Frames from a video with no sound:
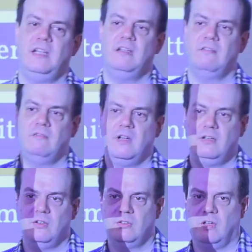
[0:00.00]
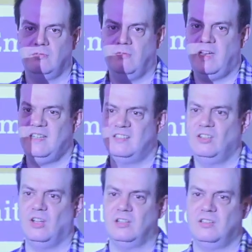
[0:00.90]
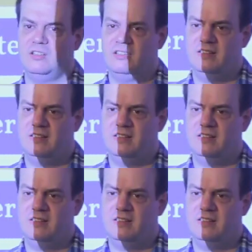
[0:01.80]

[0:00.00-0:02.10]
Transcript: even when your software is not